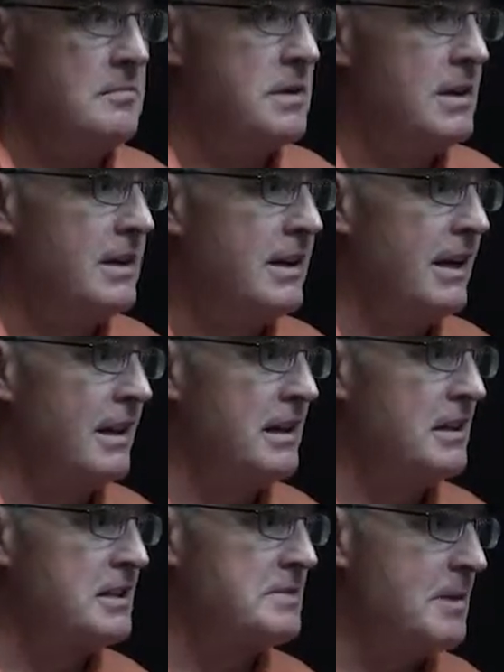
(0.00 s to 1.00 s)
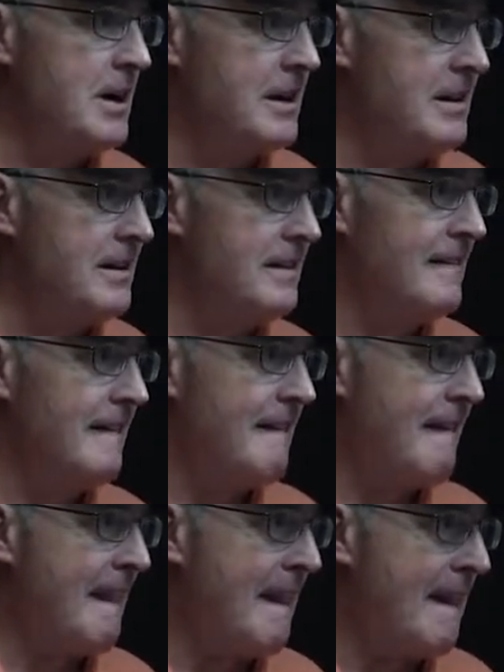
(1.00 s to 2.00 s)
I'm Kelly Glissmeyer.
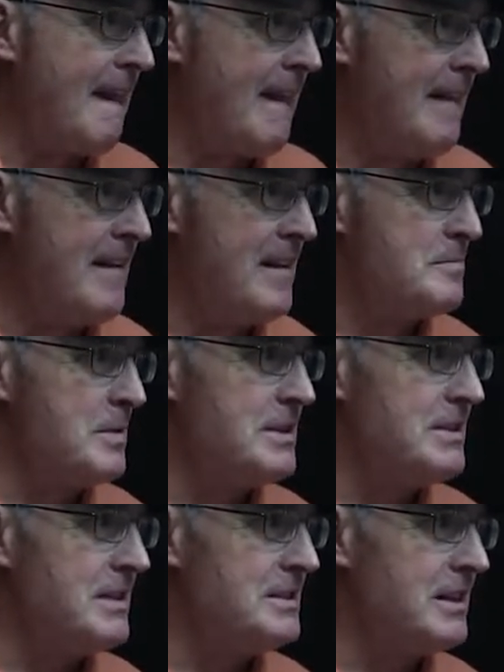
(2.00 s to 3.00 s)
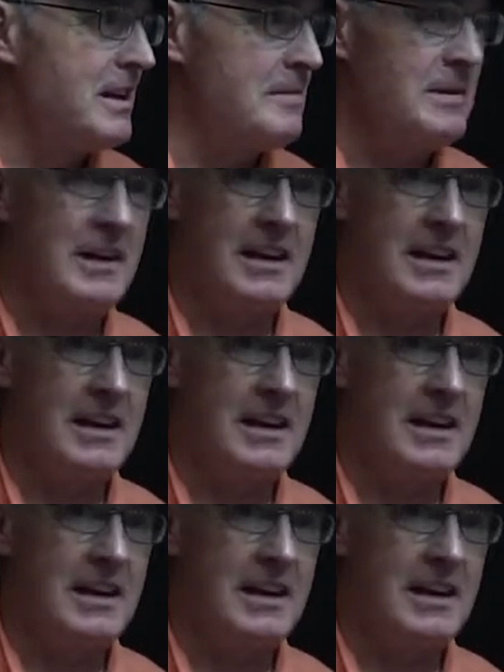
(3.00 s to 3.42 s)
Appreciate you coming